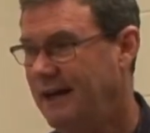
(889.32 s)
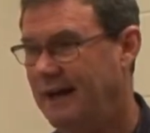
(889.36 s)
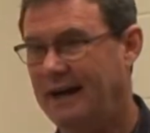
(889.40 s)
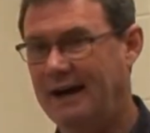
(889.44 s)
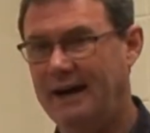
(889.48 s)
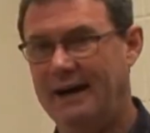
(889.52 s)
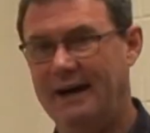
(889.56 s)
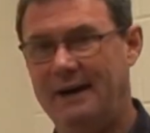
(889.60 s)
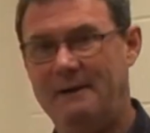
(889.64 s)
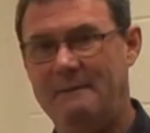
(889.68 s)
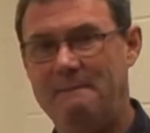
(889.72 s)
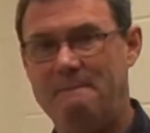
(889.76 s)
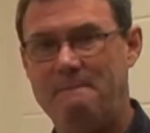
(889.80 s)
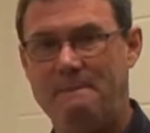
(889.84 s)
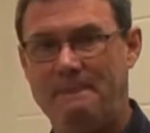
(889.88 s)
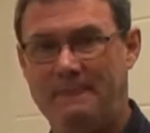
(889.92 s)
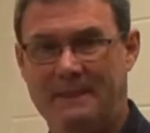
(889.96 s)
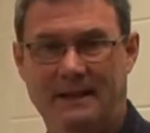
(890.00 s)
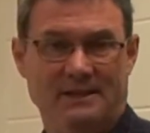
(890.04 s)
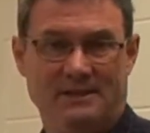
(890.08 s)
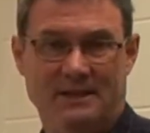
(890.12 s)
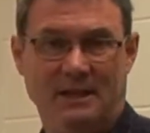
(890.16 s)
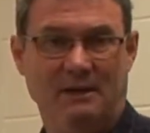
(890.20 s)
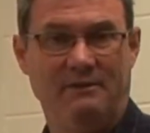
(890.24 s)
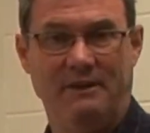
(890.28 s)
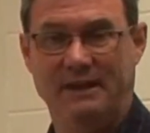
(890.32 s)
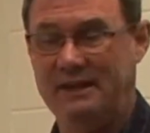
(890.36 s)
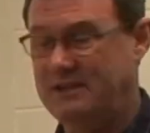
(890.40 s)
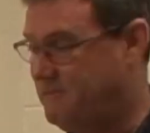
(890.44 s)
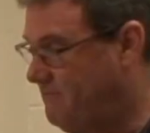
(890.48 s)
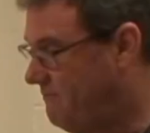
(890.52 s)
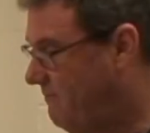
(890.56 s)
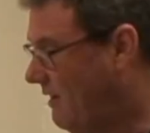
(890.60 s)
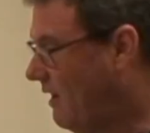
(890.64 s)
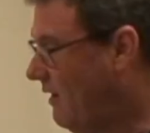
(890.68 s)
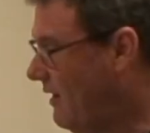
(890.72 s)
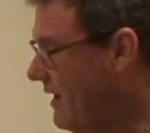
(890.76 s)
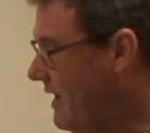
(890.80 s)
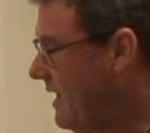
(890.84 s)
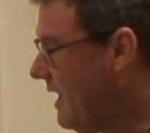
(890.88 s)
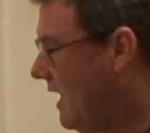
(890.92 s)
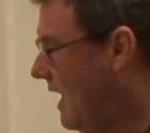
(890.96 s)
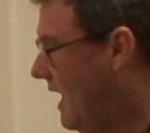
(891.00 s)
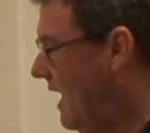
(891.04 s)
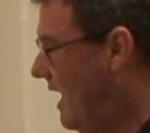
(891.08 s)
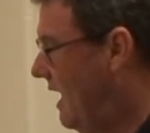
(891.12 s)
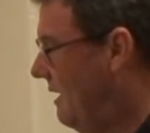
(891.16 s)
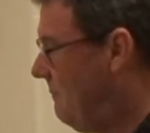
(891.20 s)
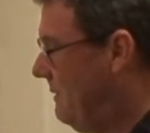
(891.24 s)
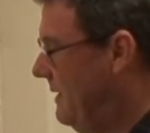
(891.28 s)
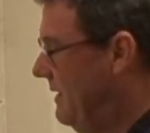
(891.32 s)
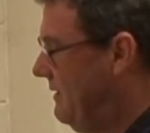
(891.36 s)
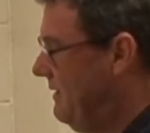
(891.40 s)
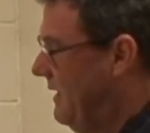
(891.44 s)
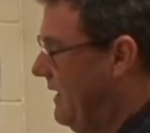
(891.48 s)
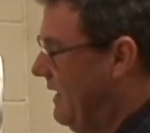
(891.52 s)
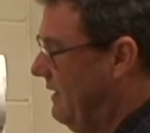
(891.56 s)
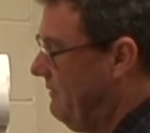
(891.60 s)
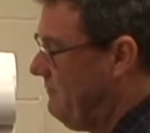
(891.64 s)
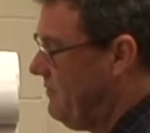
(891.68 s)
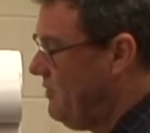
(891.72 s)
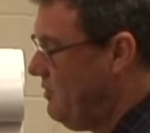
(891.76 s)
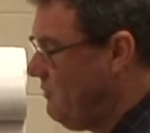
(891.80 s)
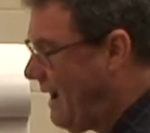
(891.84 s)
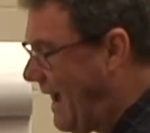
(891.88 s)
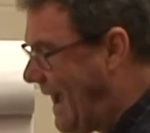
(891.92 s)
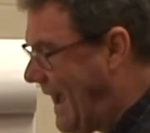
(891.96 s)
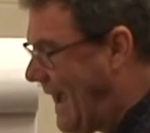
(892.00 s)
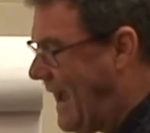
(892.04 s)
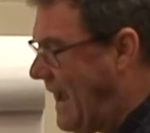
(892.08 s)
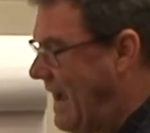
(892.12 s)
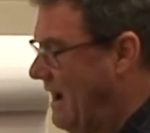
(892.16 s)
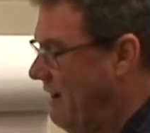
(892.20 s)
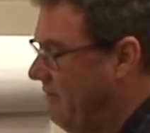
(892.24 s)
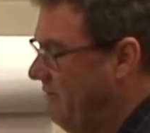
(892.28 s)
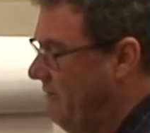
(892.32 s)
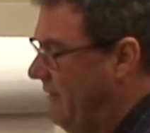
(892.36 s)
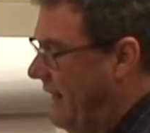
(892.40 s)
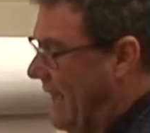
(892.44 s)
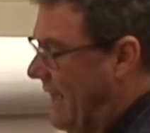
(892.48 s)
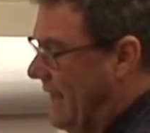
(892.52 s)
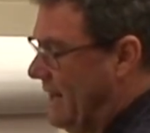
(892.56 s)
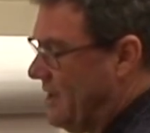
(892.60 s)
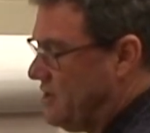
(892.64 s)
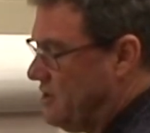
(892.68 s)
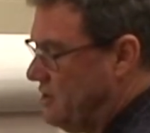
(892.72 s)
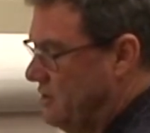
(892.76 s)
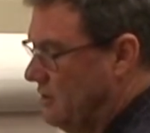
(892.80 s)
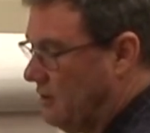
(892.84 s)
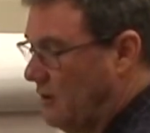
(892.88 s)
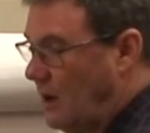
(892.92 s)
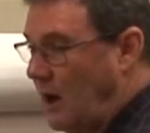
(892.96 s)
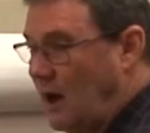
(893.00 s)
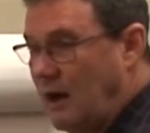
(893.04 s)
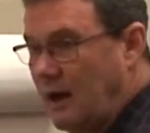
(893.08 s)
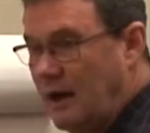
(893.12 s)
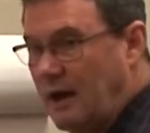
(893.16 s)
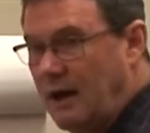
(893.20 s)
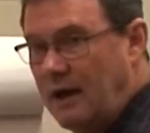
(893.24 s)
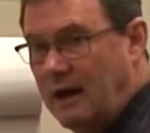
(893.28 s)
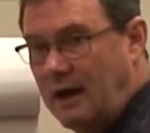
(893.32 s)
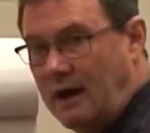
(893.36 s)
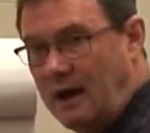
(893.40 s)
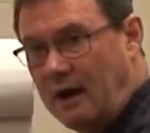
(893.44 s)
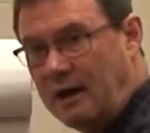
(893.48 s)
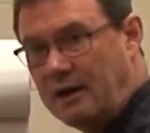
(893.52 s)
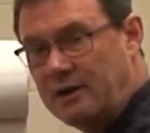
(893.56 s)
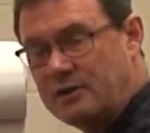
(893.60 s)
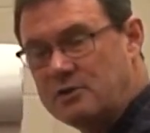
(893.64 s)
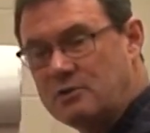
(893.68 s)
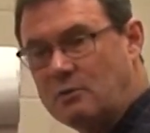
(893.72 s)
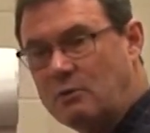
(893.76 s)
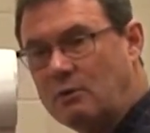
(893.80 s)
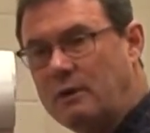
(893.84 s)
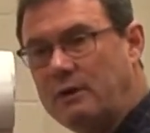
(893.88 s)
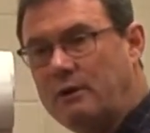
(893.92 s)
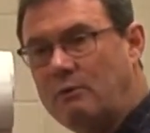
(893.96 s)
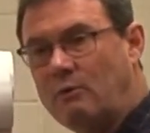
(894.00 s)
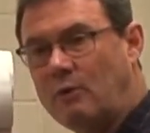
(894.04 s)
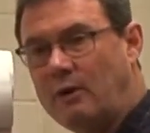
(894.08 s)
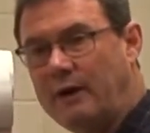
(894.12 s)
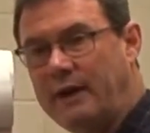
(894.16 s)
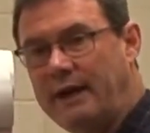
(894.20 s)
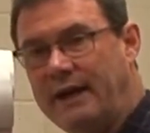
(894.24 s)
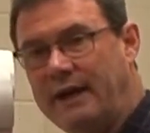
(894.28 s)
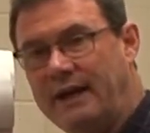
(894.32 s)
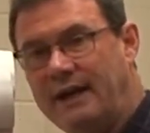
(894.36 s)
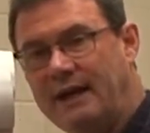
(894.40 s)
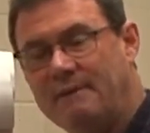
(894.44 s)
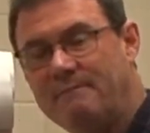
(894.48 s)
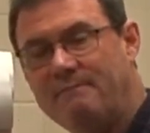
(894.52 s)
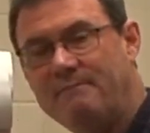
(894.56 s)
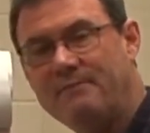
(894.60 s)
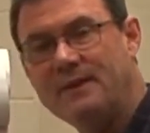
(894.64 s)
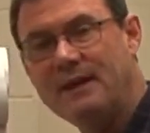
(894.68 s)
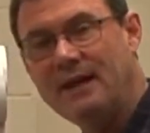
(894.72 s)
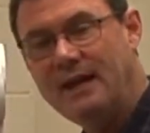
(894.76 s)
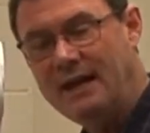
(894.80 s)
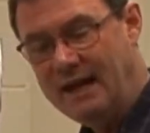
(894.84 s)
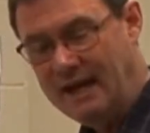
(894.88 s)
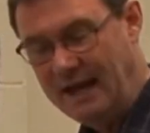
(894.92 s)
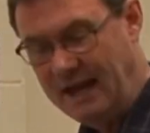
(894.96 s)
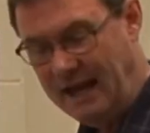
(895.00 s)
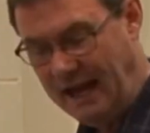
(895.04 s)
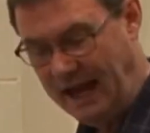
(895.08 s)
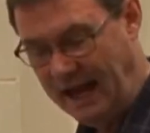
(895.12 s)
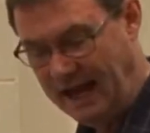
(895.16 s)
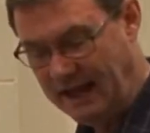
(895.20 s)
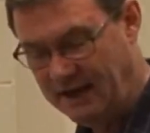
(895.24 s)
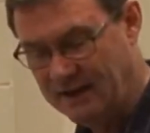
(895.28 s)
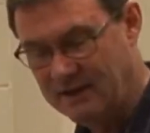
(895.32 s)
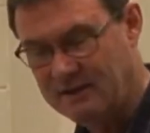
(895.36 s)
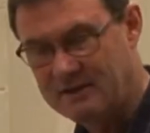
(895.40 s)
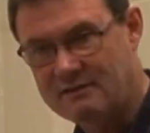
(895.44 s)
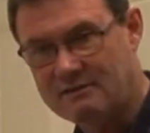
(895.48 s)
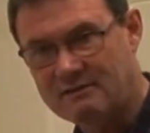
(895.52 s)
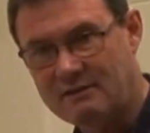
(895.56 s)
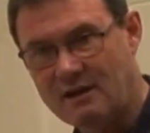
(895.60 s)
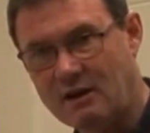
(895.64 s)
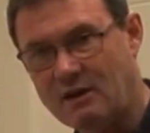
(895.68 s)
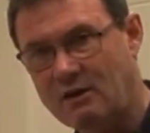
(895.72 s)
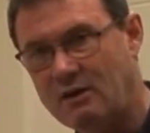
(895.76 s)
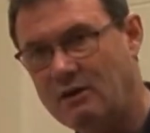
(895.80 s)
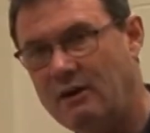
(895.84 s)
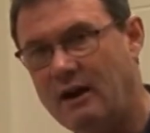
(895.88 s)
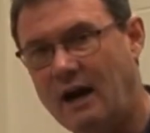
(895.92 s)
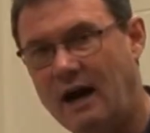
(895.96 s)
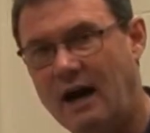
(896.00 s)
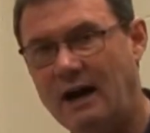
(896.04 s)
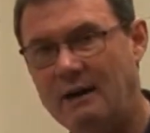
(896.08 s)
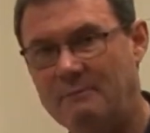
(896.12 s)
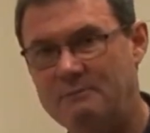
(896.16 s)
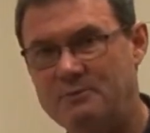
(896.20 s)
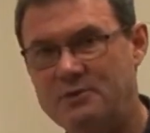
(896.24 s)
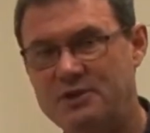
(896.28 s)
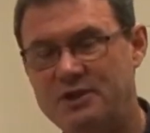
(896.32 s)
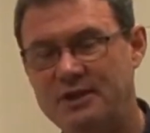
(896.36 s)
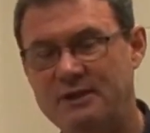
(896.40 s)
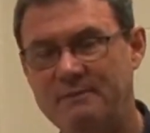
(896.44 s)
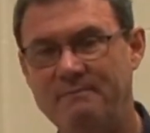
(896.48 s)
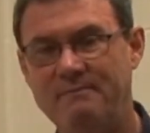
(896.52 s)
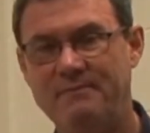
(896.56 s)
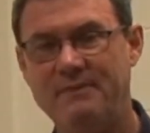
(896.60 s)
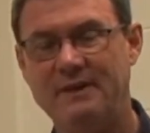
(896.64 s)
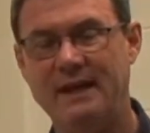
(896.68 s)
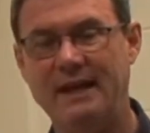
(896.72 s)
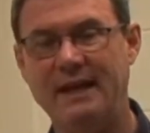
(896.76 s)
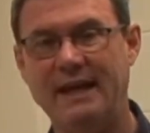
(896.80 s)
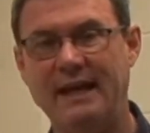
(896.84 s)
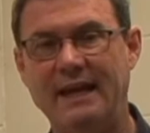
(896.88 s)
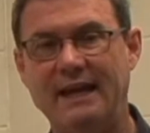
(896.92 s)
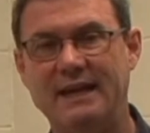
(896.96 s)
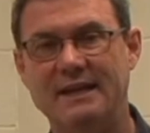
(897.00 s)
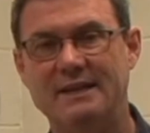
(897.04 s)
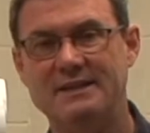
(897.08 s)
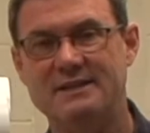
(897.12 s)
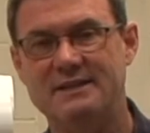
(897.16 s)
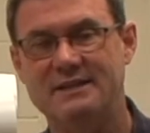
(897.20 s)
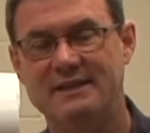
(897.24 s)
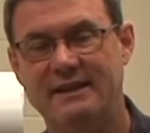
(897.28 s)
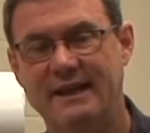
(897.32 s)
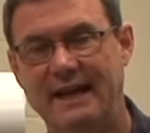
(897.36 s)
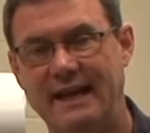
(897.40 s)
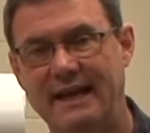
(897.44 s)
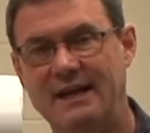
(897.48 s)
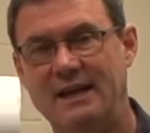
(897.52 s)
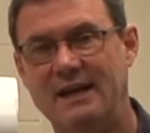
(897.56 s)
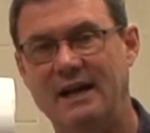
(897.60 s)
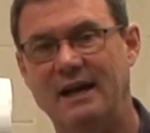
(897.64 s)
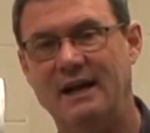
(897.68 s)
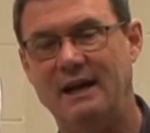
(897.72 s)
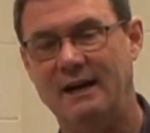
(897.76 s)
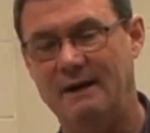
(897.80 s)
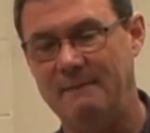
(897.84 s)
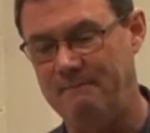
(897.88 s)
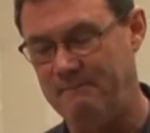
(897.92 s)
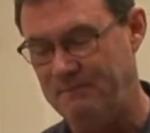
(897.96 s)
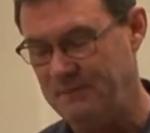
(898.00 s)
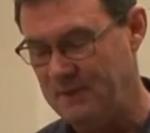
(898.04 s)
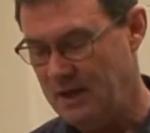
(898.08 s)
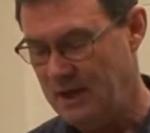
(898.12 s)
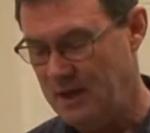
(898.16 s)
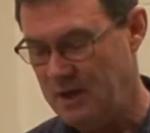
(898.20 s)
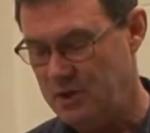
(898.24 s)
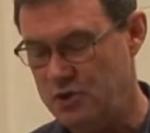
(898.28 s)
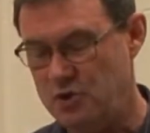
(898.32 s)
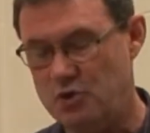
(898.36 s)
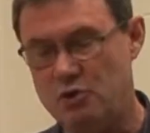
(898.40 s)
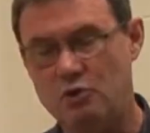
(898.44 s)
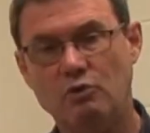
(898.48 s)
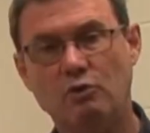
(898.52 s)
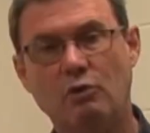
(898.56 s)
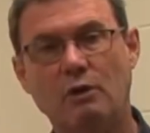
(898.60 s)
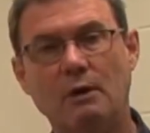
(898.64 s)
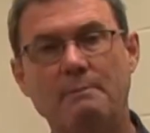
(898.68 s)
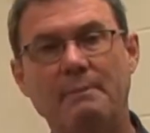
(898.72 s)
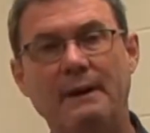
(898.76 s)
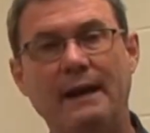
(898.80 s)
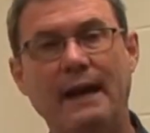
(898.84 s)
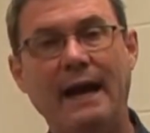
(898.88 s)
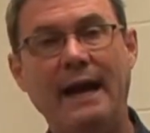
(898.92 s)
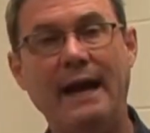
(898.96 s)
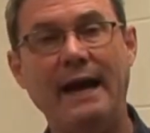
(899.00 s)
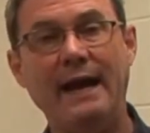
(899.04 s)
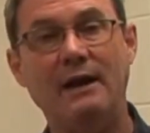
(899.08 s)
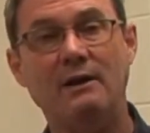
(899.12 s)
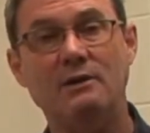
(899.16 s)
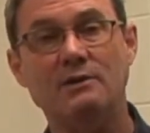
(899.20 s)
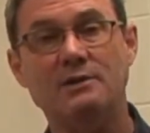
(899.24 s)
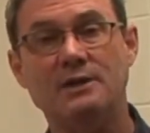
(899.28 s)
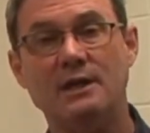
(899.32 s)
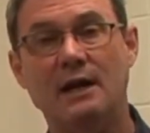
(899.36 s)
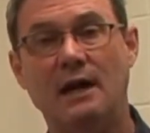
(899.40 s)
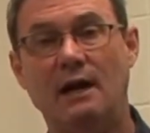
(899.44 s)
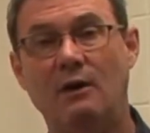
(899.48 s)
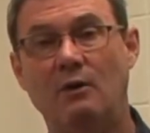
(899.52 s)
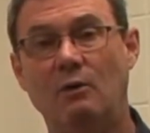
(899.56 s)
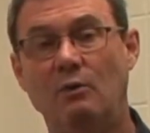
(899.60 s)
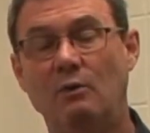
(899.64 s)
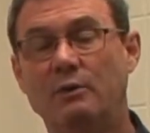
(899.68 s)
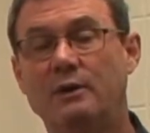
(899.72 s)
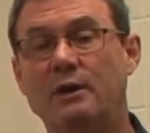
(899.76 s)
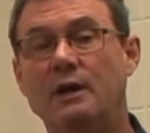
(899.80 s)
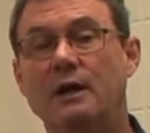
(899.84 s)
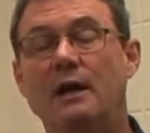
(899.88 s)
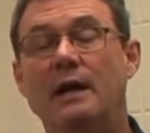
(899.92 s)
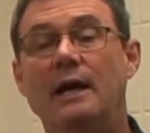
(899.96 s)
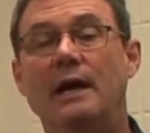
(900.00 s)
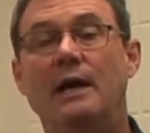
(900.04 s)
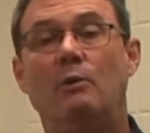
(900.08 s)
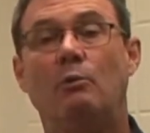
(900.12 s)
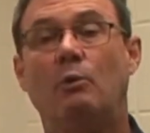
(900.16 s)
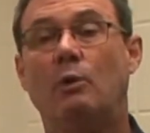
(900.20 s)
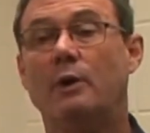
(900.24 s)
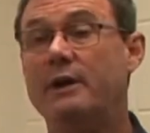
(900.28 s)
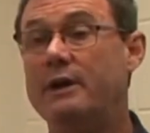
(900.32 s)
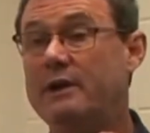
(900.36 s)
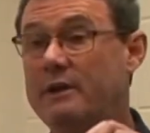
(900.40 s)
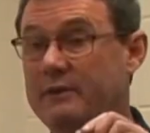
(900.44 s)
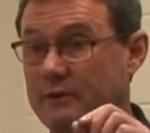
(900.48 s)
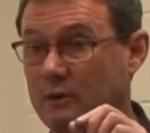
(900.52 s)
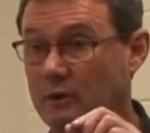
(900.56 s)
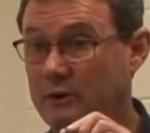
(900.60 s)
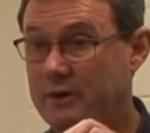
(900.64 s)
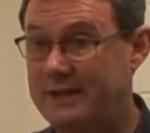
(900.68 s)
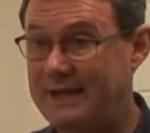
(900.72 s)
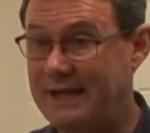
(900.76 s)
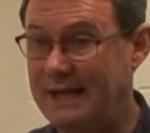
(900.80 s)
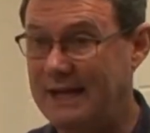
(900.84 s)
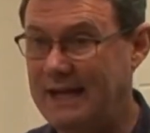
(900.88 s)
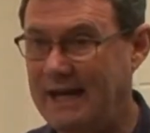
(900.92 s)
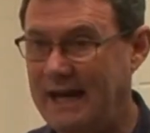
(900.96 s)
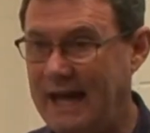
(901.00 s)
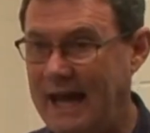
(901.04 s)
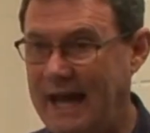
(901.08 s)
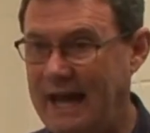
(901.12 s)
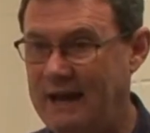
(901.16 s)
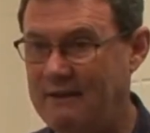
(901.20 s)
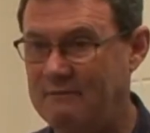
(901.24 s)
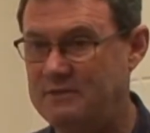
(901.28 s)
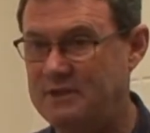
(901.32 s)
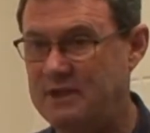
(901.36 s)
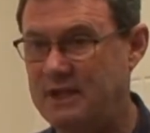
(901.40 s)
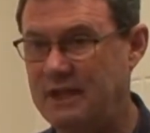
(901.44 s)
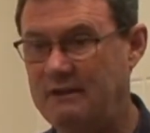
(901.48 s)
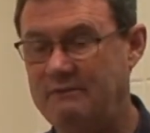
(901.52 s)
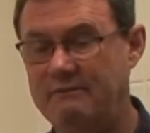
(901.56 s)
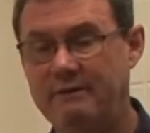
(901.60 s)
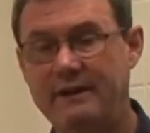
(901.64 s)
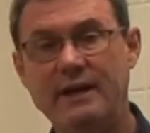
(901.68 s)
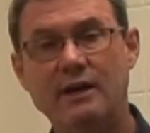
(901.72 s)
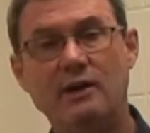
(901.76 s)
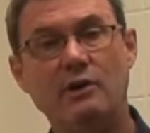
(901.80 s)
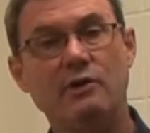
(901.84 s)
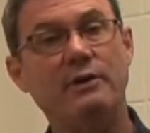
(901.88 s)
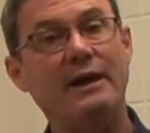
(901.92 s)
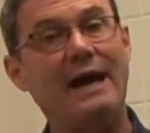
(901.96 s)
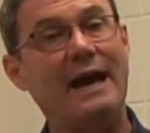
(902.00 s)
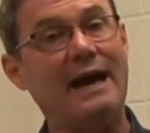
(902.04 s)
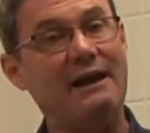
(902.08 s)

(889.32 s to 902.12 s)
So that's very common that if you have that, you're auditorily oriented. And the third option is that you grew up in a household where you either didn't have TV or you